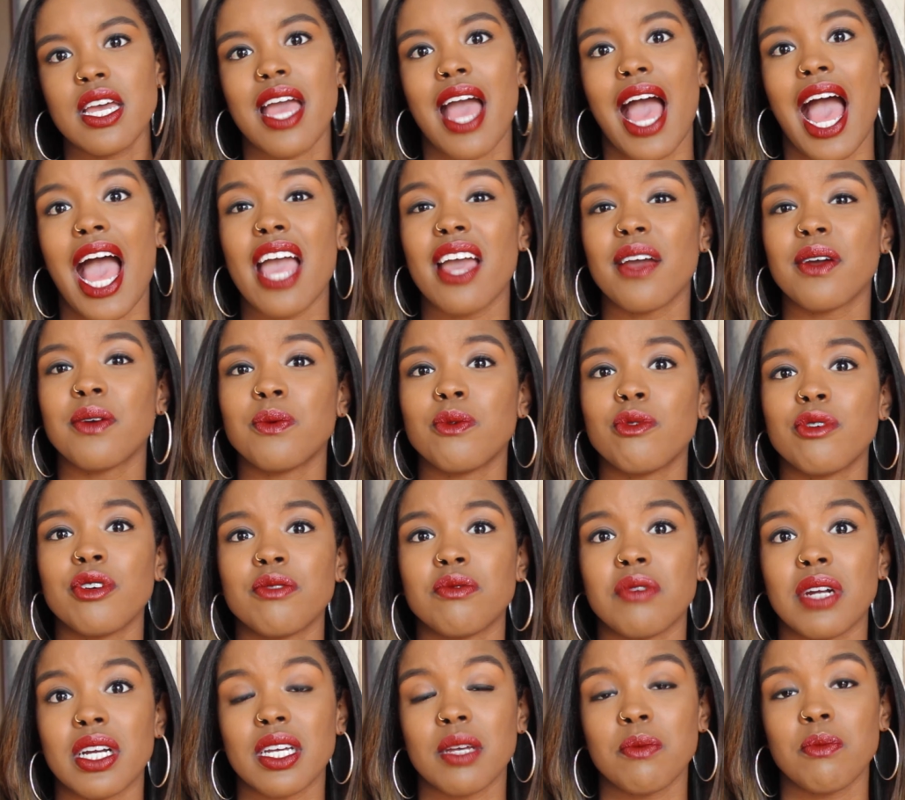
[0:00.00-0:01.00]
I would
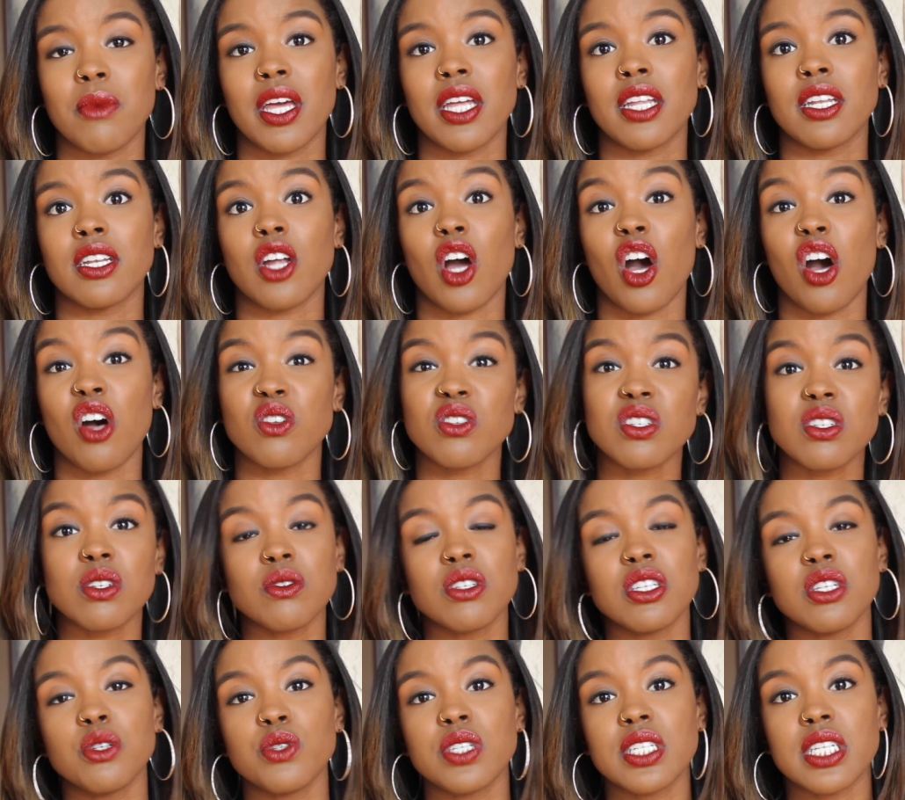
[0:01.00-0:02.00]
recommend also
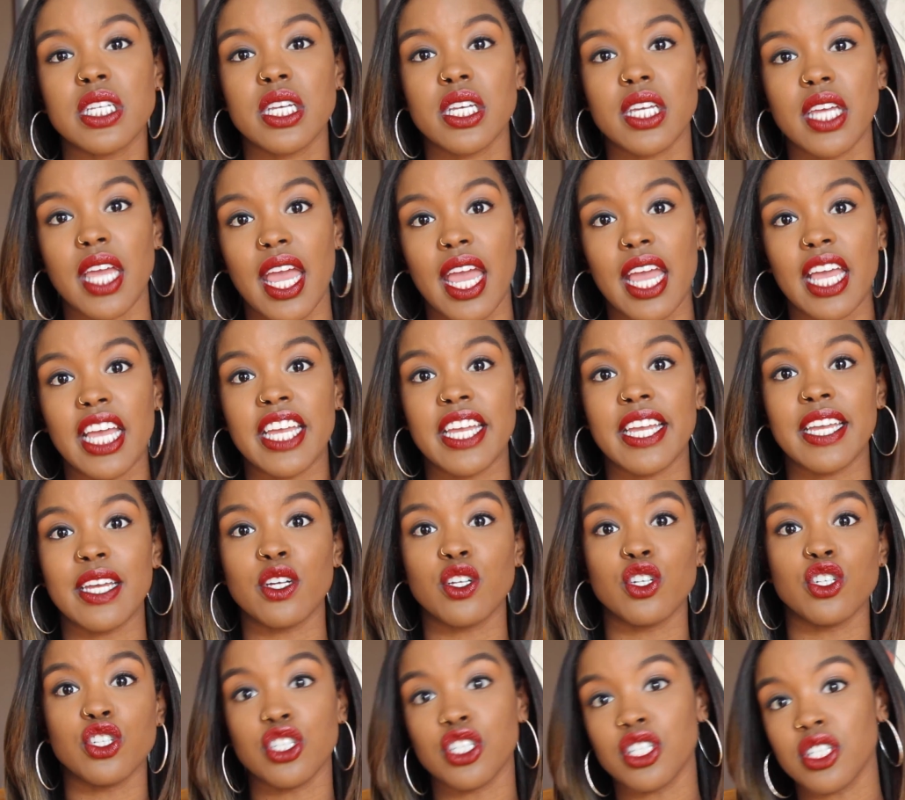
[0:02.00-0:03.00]
using
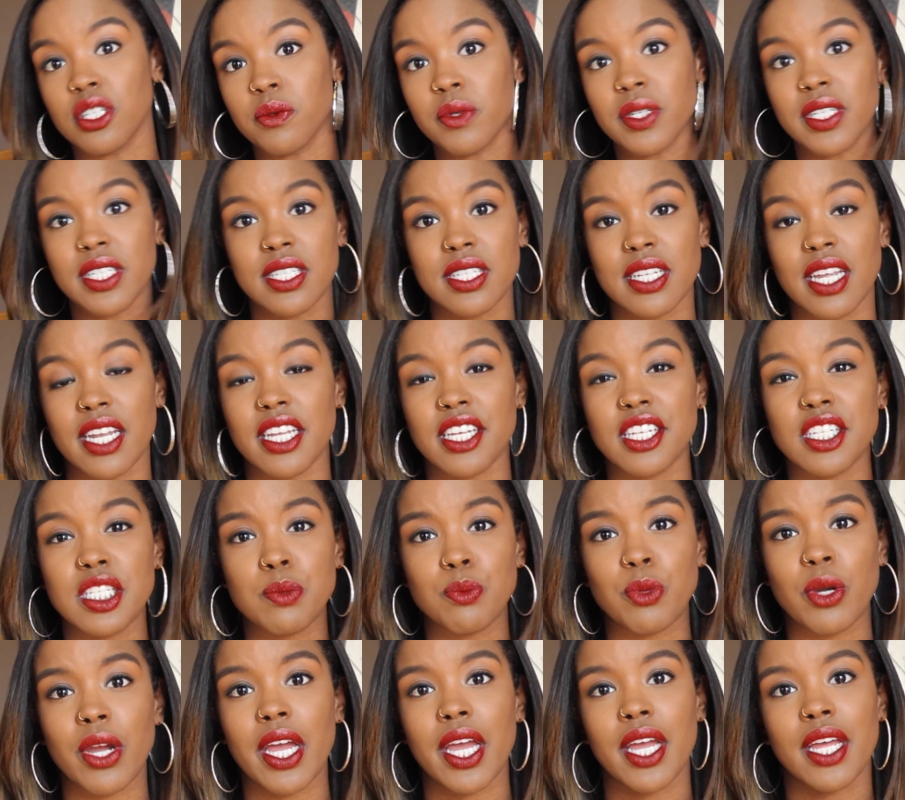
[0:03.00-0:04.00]
a dewy setting
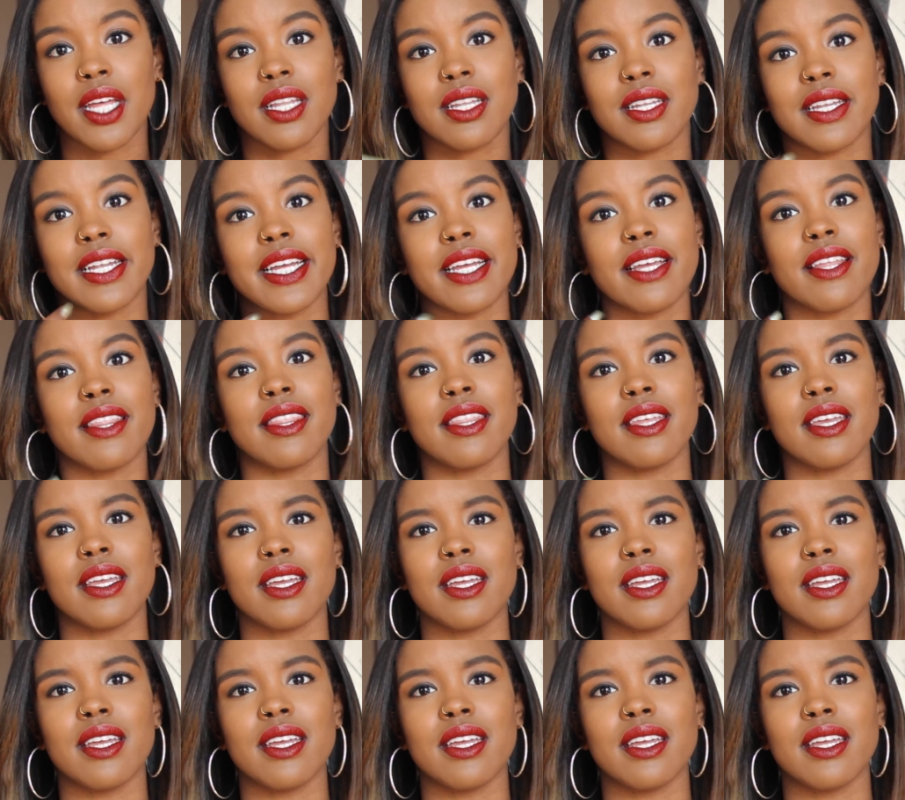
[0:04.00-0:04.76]
spray. Like the